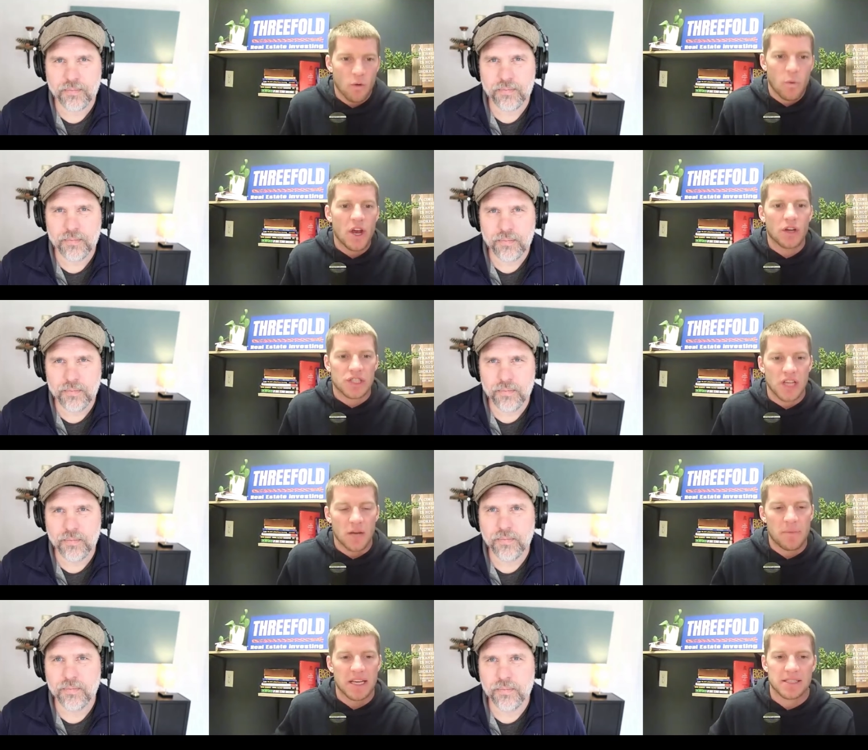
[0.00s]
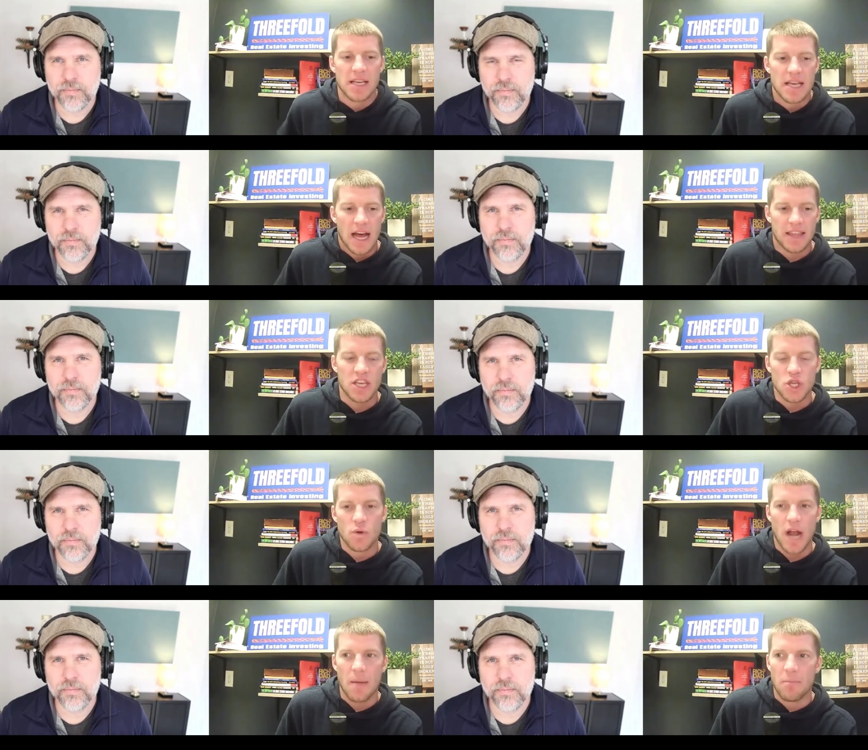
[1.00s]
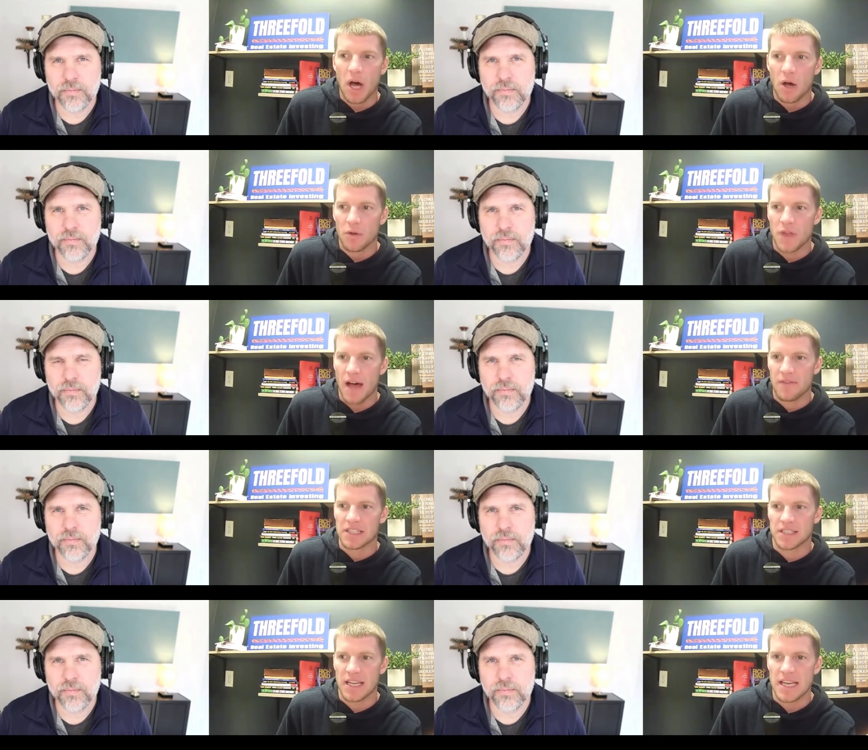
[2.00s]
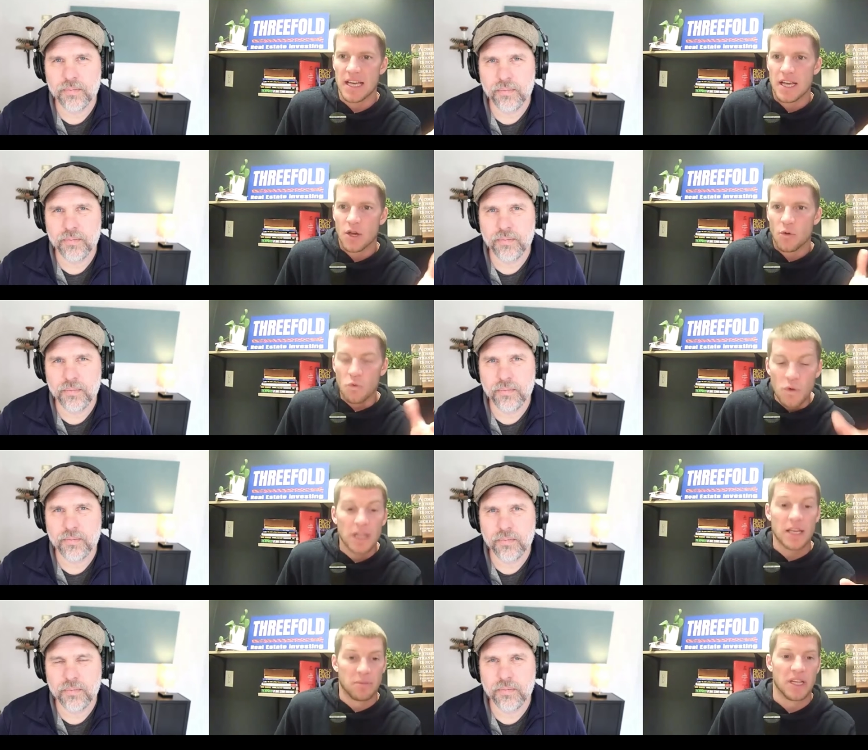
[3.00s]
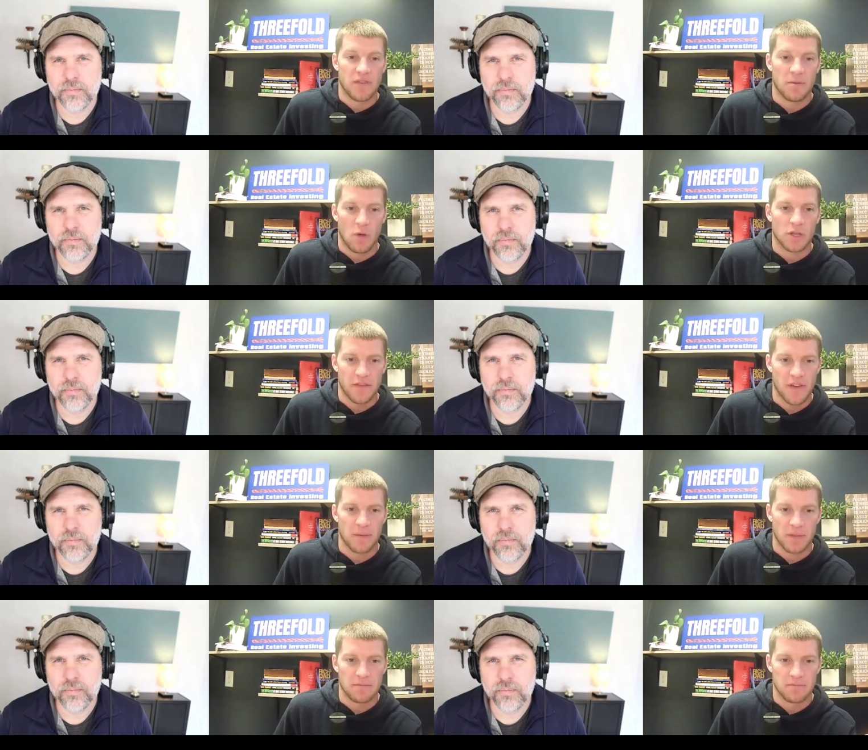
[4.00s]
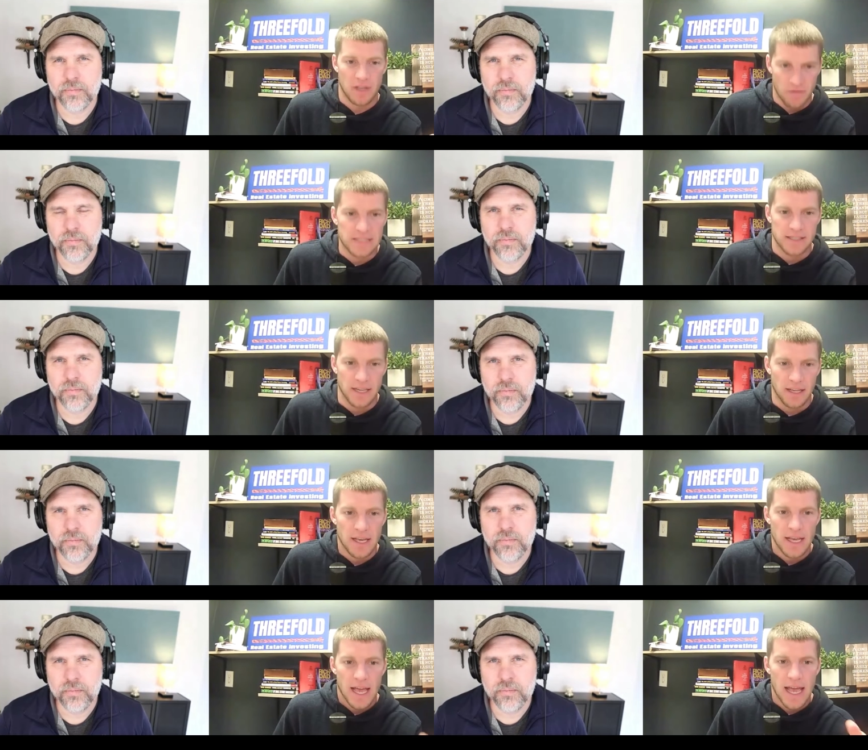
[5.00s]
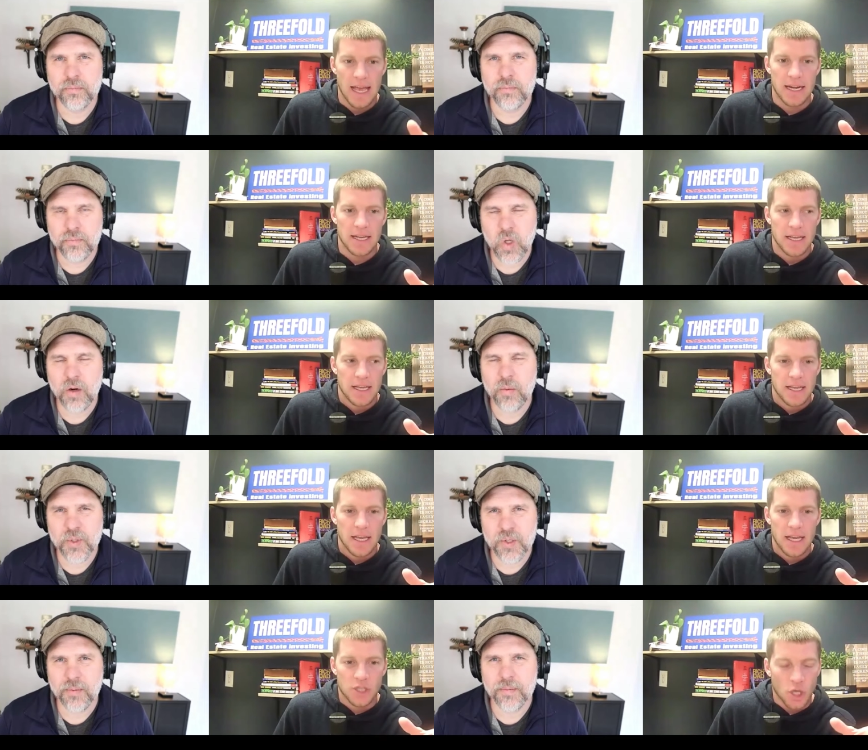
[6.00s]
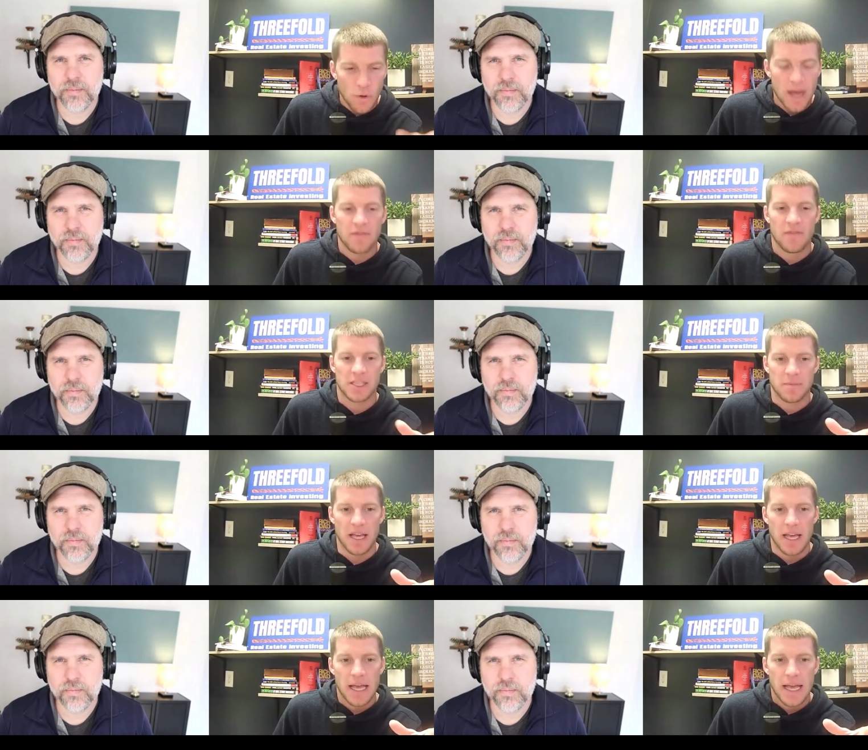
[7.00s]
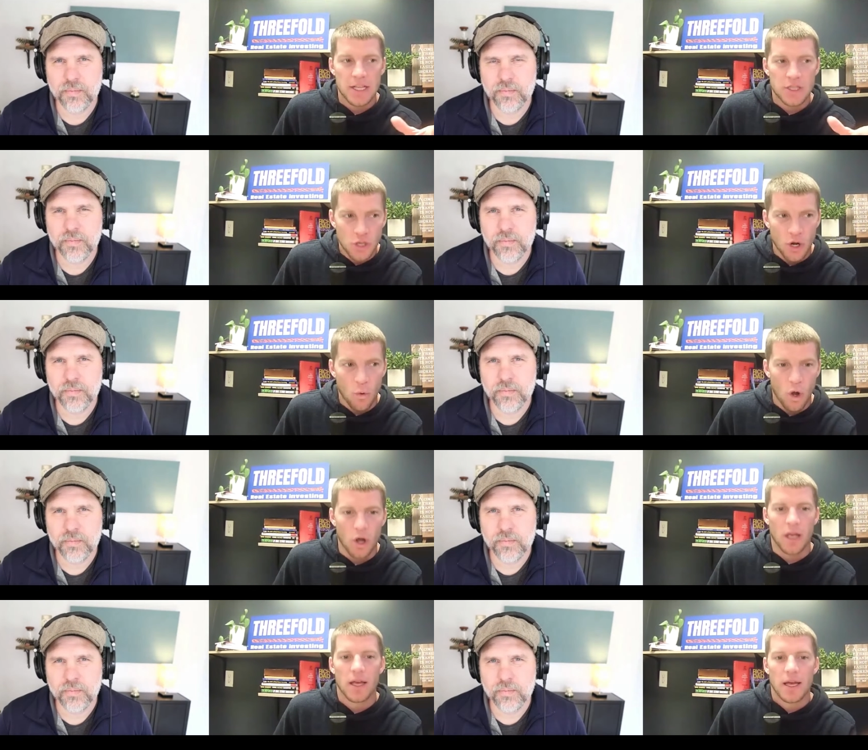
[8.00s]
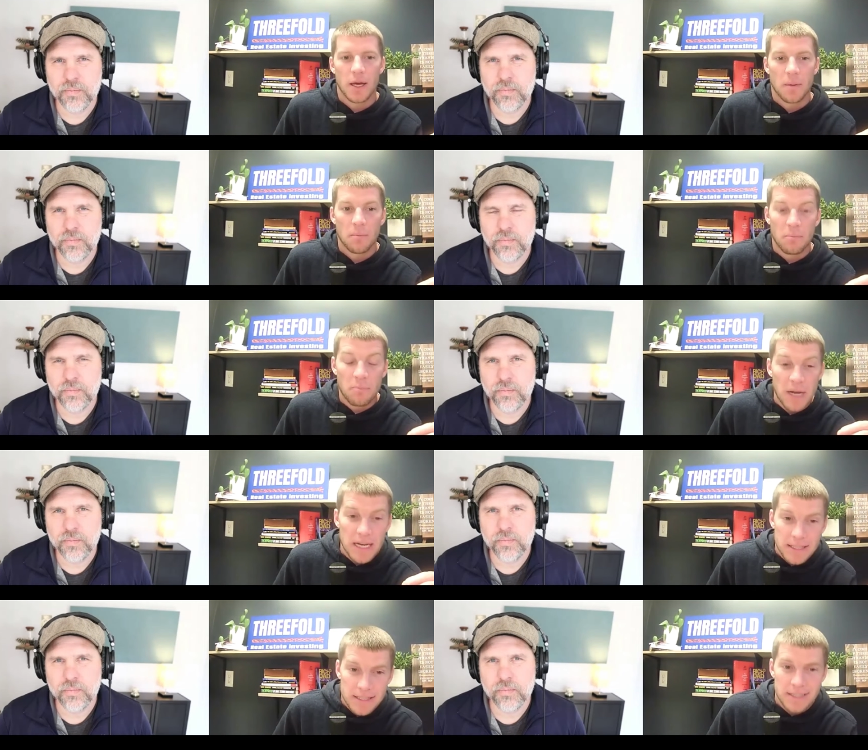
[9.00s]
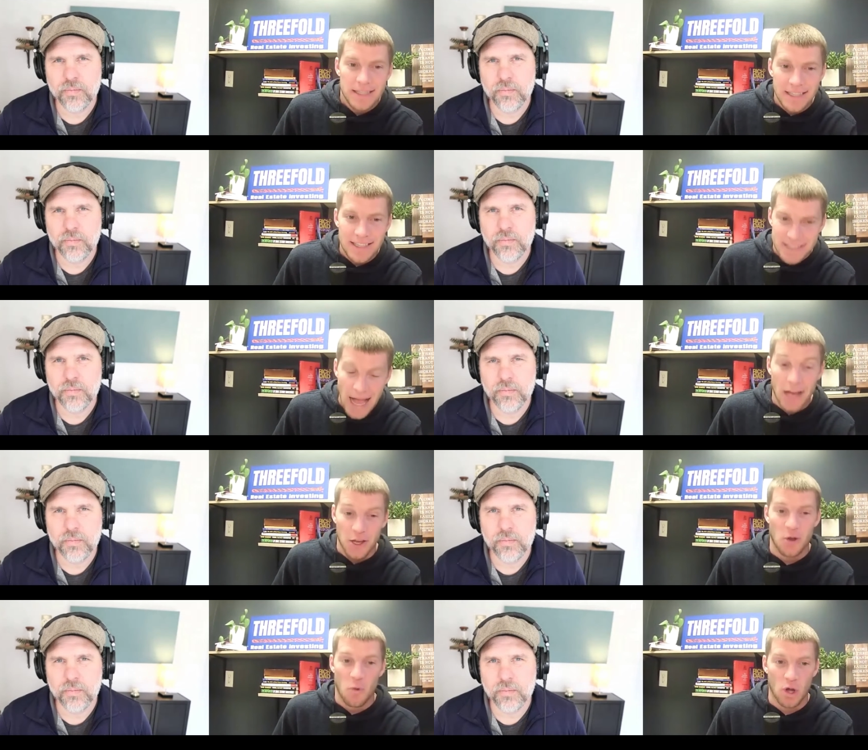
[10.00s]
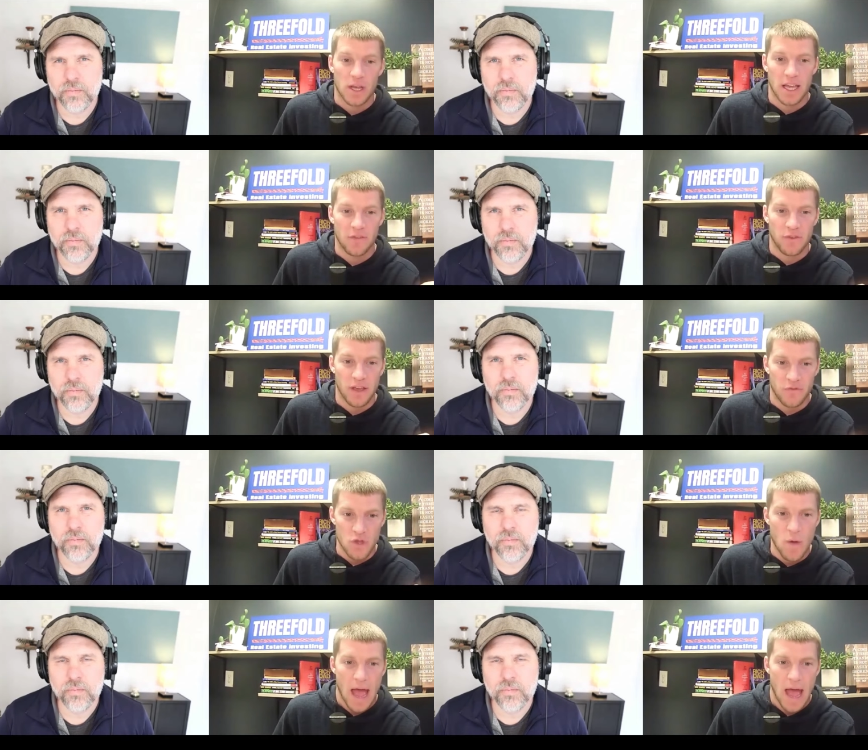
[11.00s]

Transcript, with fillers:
Speaker 1: covered, we are sunk because I think you and I both obviously really believe in multifamily investing.
Speaker 2: Mm-hmm, and 100%.
Speaker 1: It's a great investment. It's going to work, but it, it's not going to work if, if